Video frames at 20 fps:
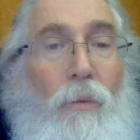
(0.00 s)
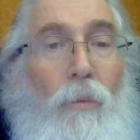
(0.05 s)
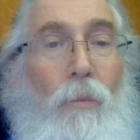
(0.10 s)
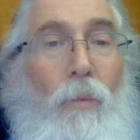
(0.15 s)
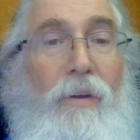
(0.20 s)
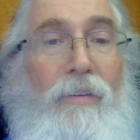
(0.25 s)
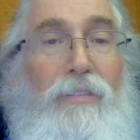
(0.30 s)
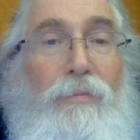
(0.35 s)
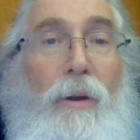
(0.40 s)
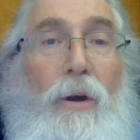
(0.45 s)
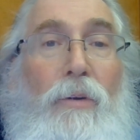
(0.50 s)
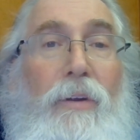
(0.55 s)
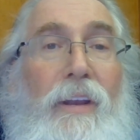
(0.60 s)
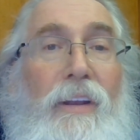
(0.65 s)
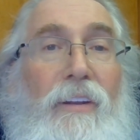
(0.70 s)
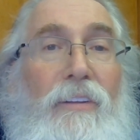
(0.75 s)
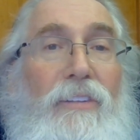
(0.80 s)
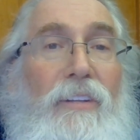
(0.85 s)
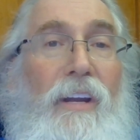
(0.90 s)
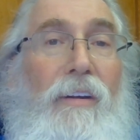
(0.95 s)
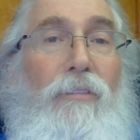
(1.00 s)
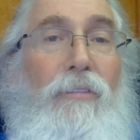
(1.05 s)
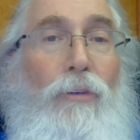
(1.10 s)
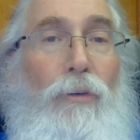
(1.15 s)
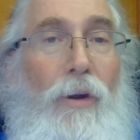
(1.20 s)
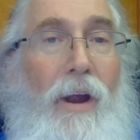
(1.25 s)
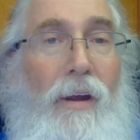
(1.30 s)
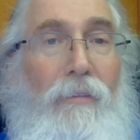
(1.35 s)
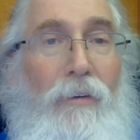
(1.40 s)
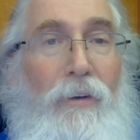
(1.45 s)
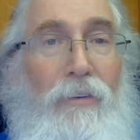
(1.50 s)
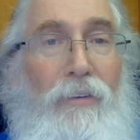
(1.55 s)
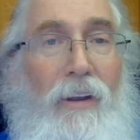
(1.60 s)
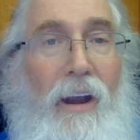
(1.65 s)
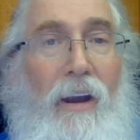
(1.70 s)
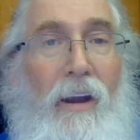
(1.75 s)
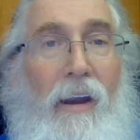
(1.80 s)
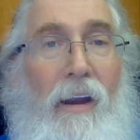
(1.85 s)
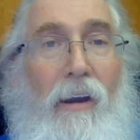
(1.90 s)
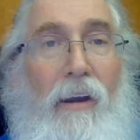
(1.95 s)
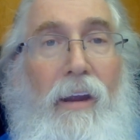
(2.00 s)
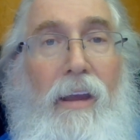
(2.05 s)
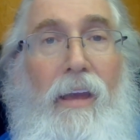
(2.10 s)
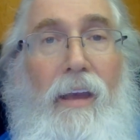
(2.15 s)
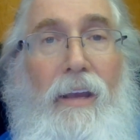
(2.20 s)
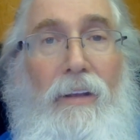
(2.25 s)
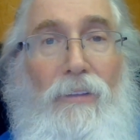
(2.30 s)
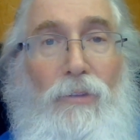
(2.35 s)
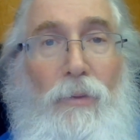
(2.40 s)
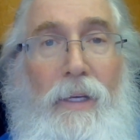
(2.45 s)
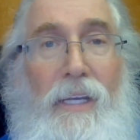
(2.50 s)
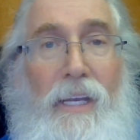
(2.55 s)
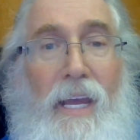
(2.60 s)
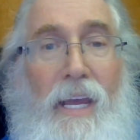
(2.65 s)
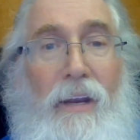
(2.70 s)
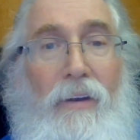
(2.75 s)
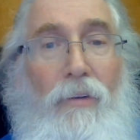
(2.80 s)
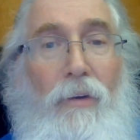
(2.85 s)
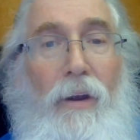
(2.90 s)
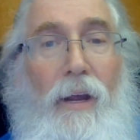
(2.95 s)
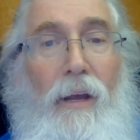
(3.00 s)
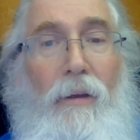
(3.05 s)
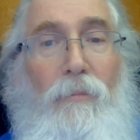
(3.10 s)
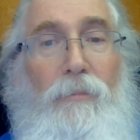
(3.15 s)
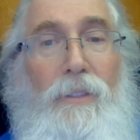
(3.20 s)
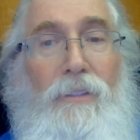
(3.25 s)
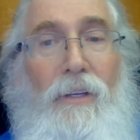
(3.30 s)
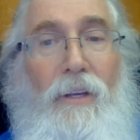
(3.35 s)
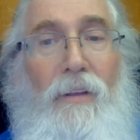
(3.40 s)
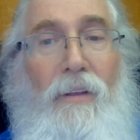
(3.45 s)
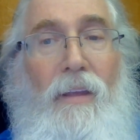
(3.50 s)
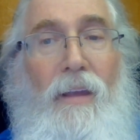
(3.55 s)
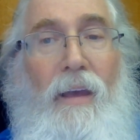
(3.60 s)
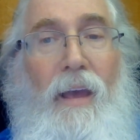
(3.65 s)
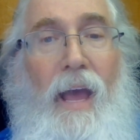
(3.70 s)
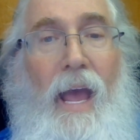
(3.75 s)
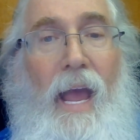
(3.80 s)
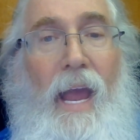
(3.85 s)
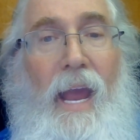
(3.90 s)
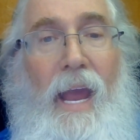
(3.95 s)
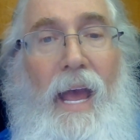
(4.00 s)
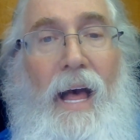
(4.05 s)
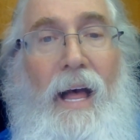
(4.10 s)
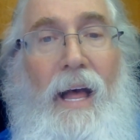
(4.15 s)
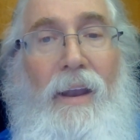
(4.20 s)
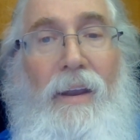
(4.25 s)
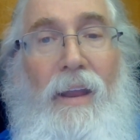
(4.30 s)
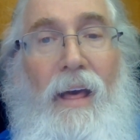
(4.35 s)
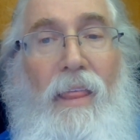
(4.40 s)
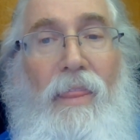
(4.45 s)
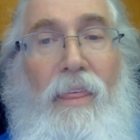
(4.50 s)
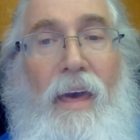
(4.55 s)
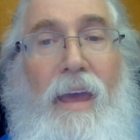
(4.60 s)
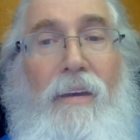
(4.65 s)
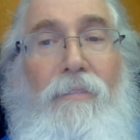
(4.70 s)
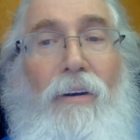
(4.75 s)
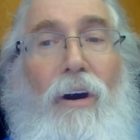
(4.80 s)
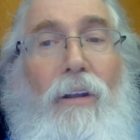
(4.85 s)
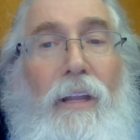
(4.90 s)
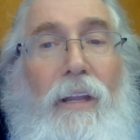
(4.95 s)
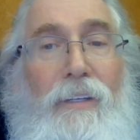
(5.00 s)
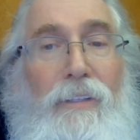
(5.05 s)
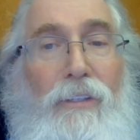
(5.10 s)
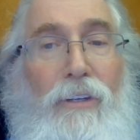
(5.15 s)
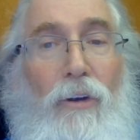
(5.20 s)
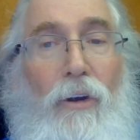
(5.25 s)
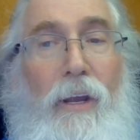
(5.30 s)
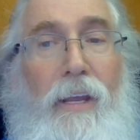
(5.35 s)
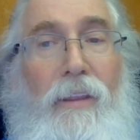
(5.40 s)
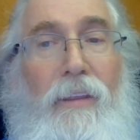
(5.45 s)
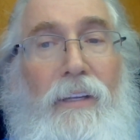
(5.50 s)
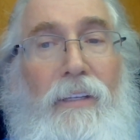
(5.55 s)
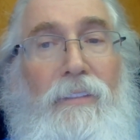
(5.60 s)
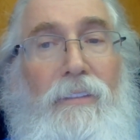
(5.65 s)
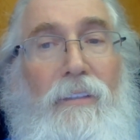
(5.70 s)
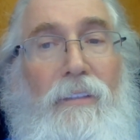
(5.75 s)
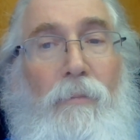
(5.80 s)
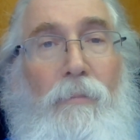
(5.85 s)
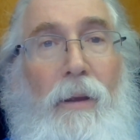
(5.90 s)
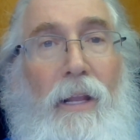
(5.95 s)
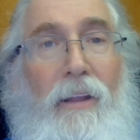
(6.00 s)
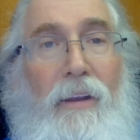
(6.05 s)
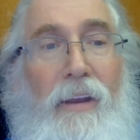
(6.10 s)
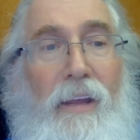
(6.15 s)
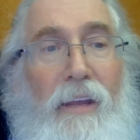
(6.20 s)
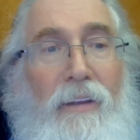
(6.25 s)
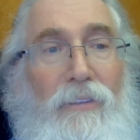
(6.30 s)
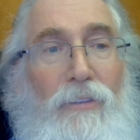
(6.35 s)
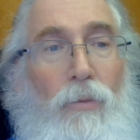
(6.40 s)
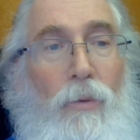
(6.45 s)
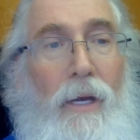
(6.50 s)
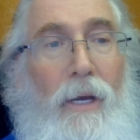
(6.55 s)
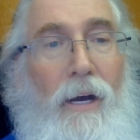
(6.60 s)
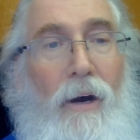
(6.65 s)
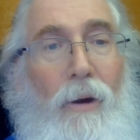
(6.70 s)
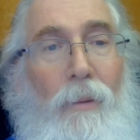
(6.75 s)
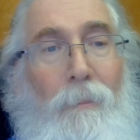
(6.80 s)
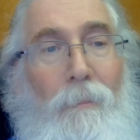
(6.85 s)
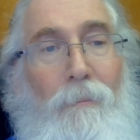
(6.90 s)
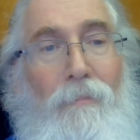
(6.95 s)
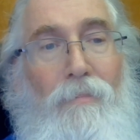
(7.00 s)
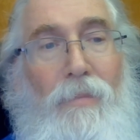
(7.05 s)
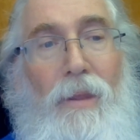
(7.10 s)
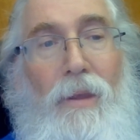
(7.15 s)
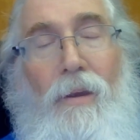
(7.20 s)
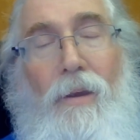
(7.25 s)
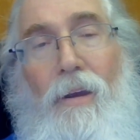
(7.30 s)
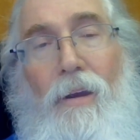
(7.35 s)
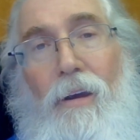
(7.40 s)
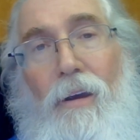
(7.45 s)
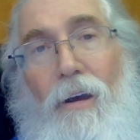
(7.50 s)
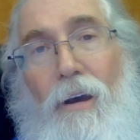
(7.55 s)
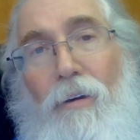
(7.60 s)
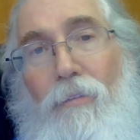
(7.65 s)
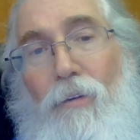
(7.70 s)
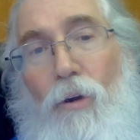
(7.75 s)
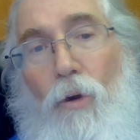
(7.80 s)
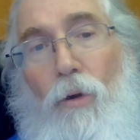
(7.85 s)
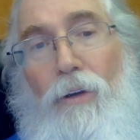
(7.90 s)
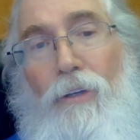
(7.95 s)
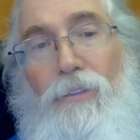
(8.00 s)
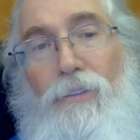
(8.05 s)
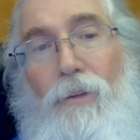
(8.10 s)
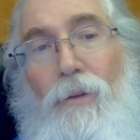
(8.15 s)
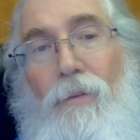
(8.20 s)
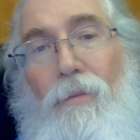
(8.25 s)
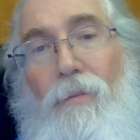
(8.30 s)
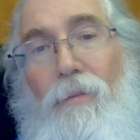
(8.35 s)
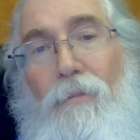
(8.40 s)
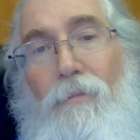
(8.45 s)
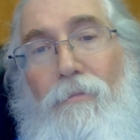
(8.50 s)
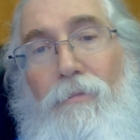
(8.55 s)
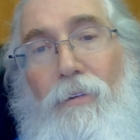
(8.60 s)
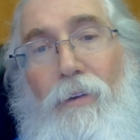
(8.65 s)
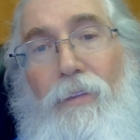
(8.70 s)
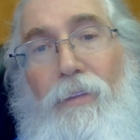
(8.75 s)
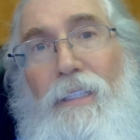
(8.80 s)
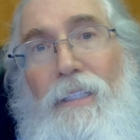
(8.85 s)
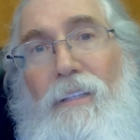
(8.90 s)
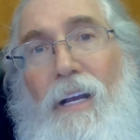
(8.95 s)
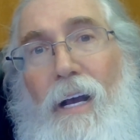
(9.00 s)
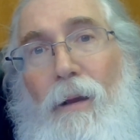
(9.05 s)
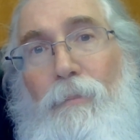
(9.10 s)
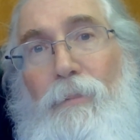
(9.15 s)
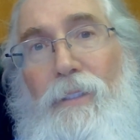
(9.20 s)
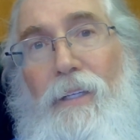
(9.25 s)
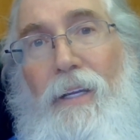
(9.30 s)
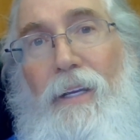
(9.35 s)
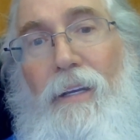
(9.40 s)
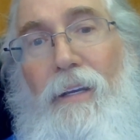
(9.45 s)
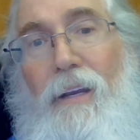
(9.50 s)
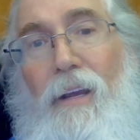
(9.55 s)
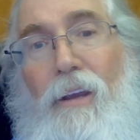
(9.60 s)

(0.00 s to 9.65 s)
We've spoken to several drivers in our area as we take trips, and they've all enjoyed this ability as well. Of course, for this option,